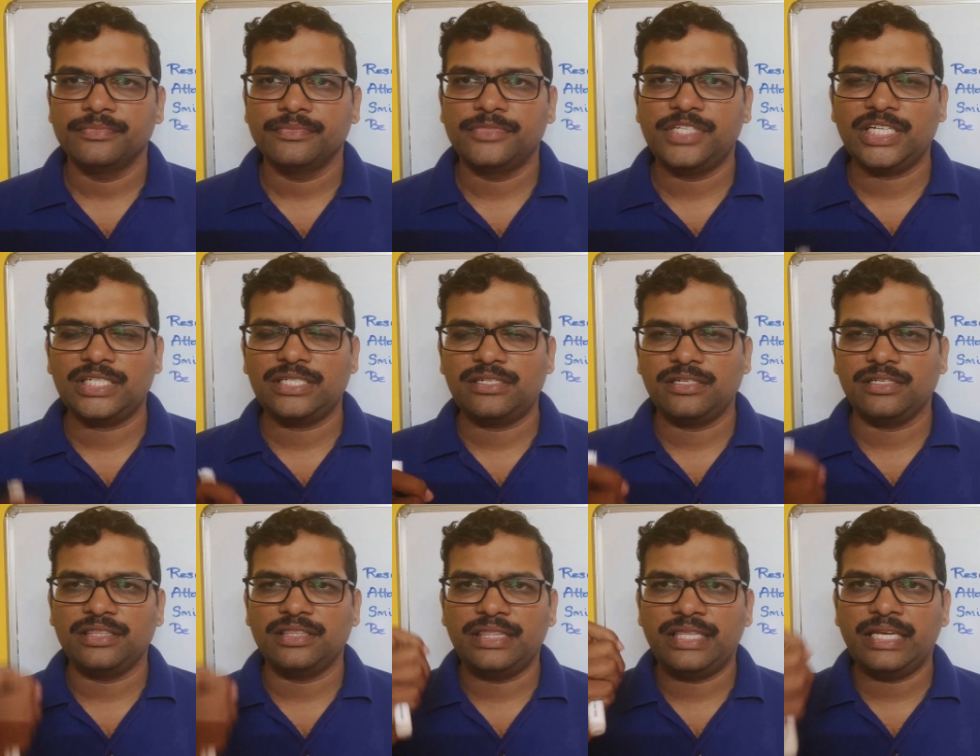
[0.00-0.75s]
Just
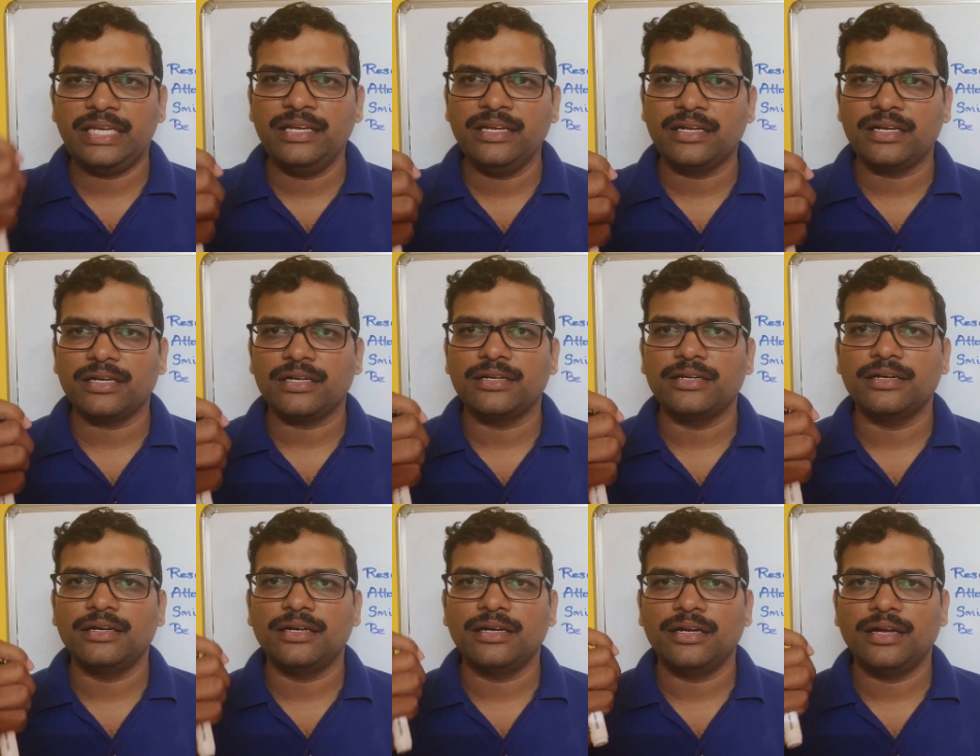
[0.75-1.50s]
think
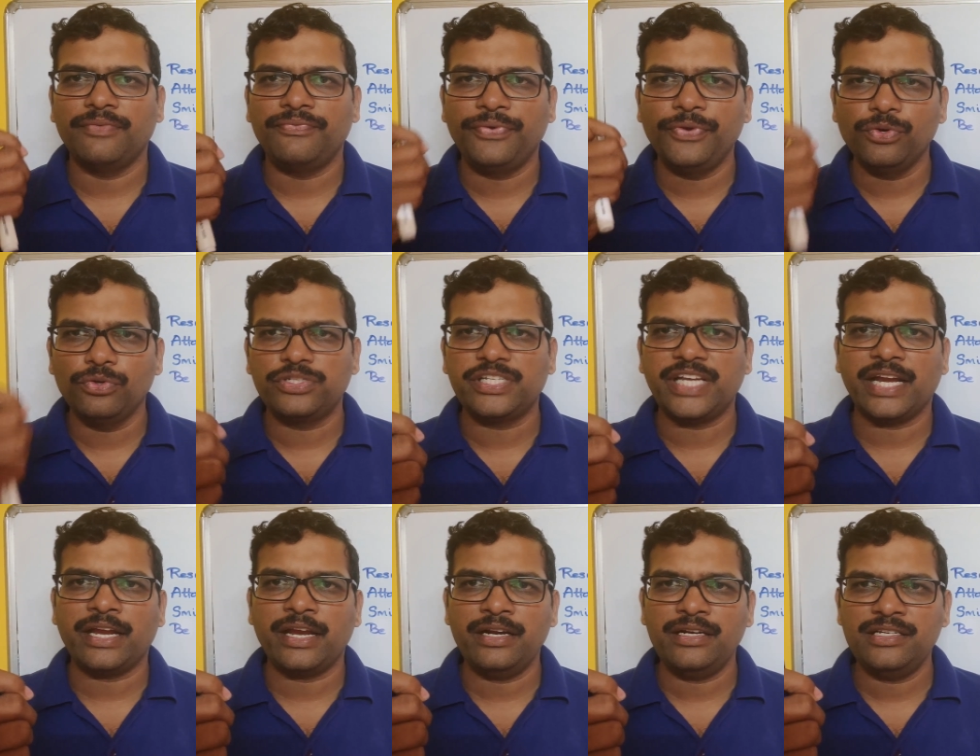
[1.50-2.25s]
a few
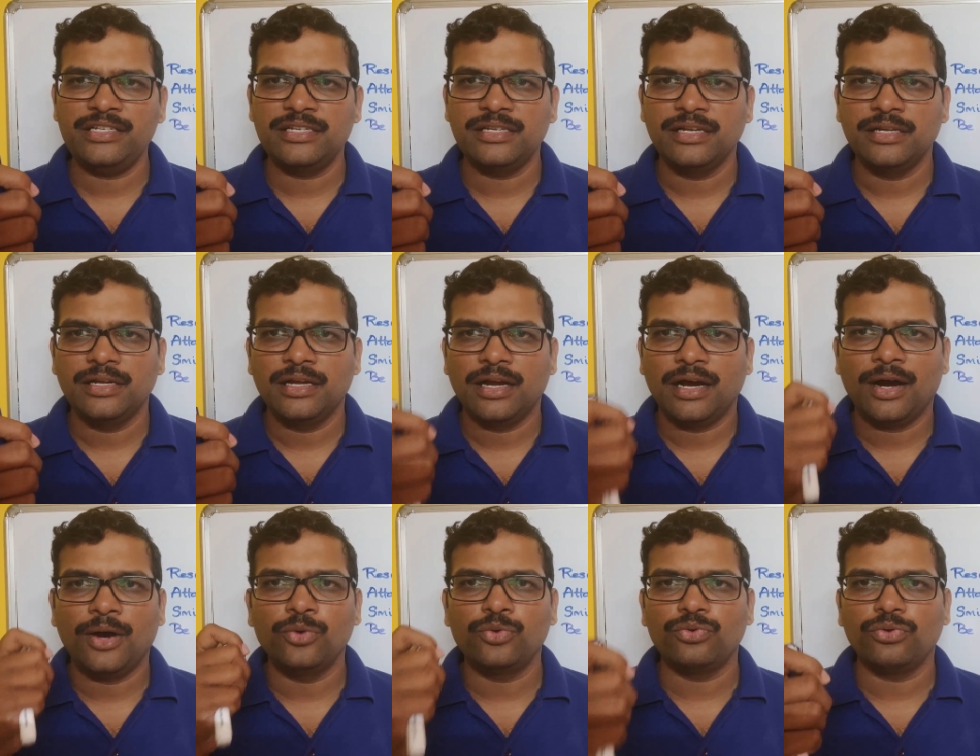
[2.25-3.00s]
seconds
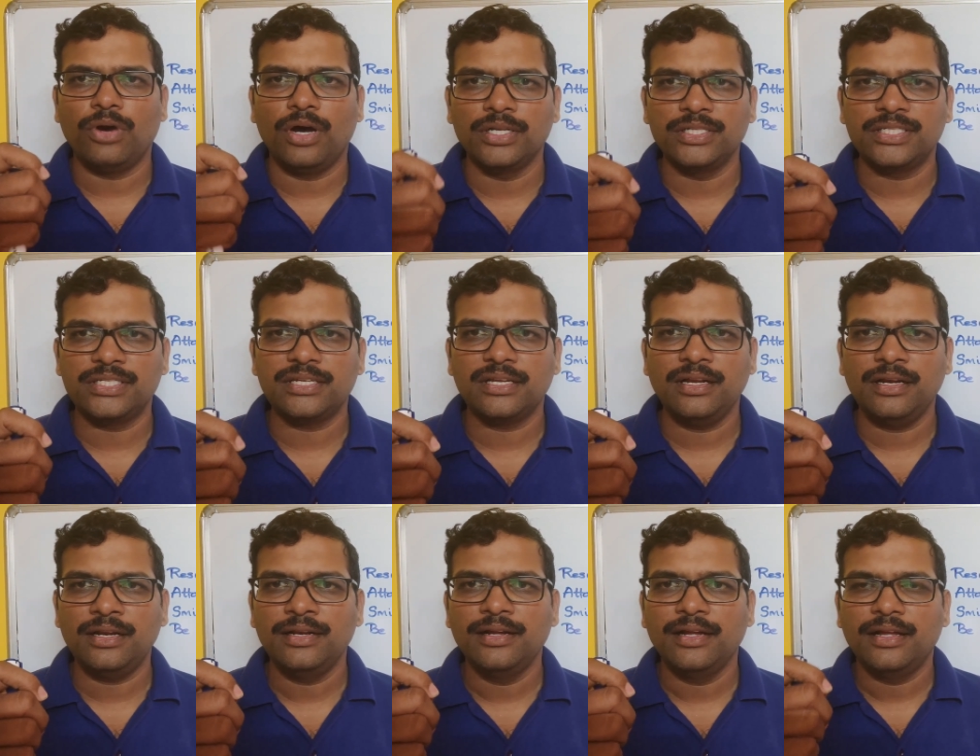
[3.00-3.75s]
how to
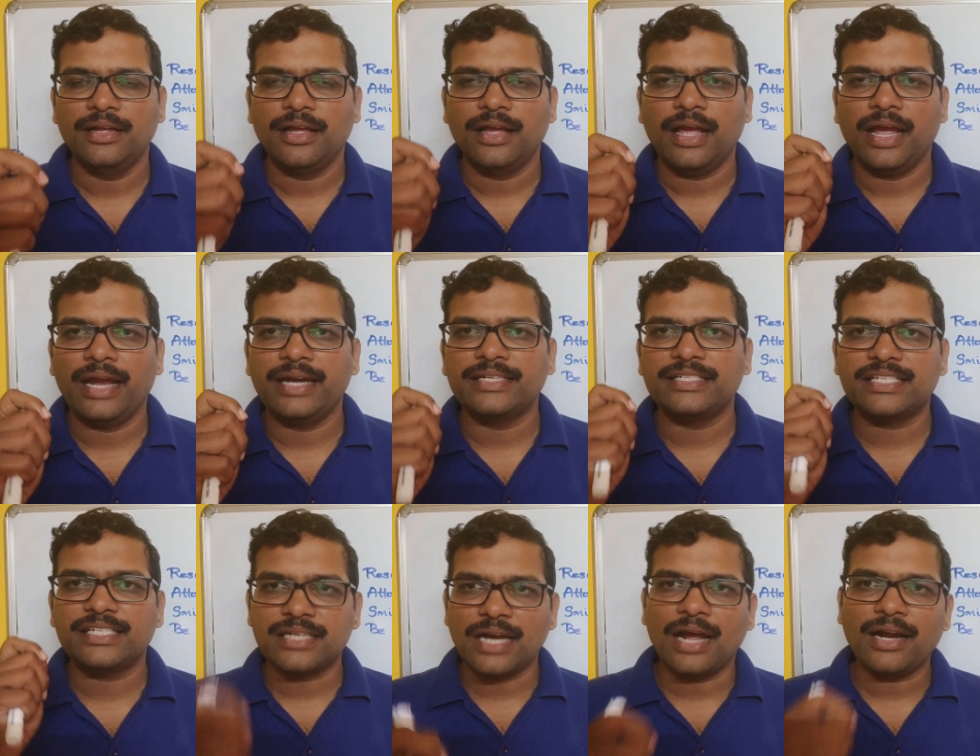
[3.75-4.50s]
answer and
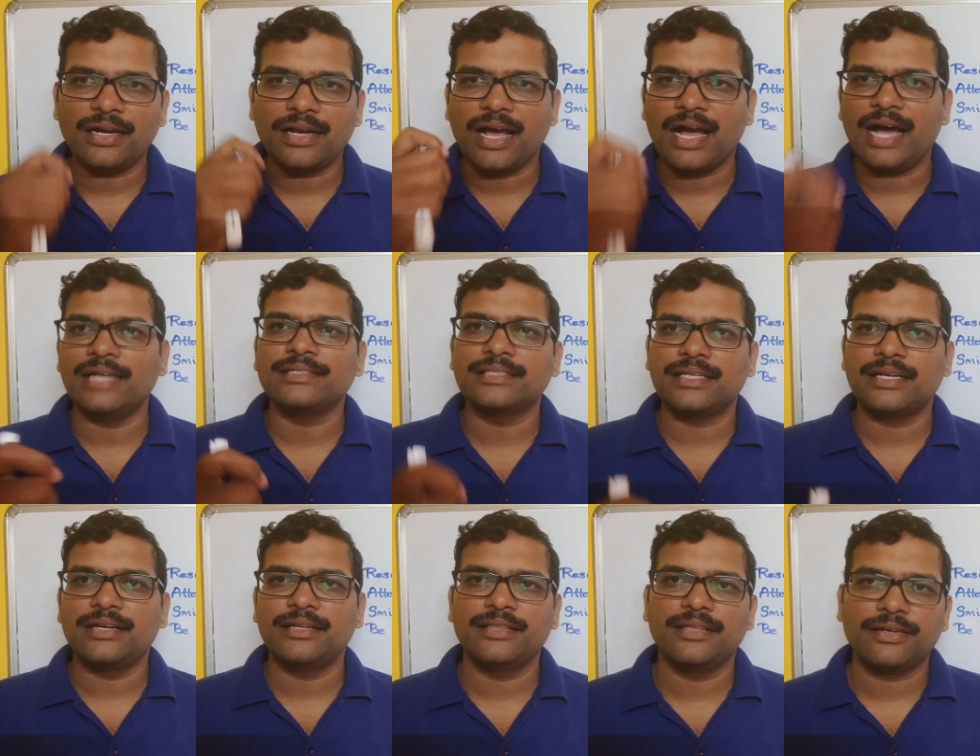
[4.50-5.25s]
start
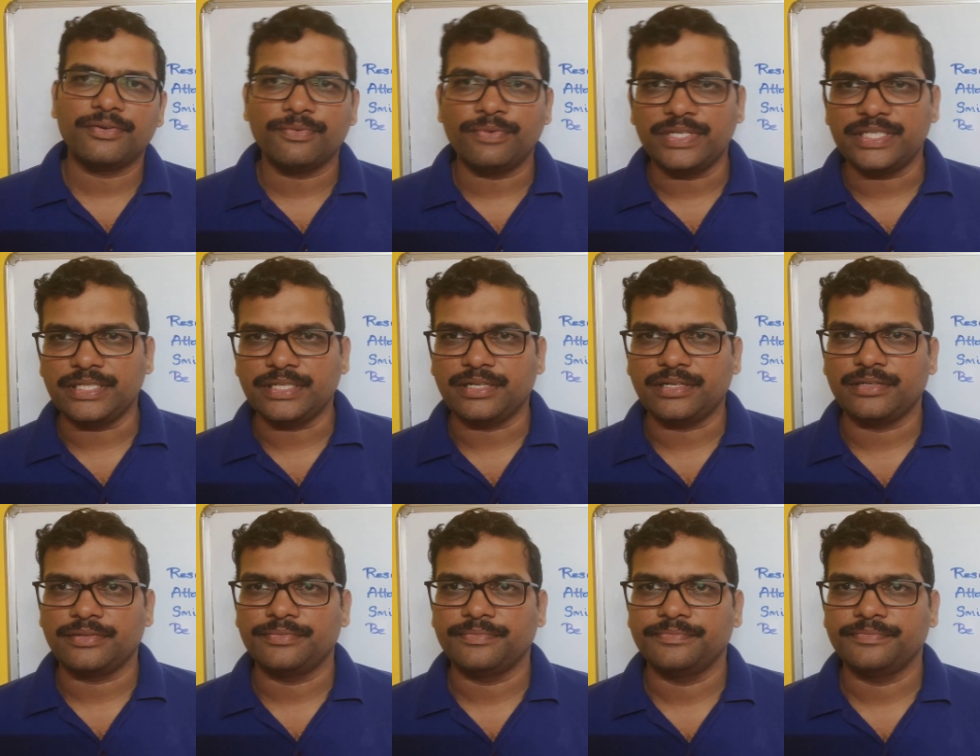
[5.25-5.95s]
answering the question.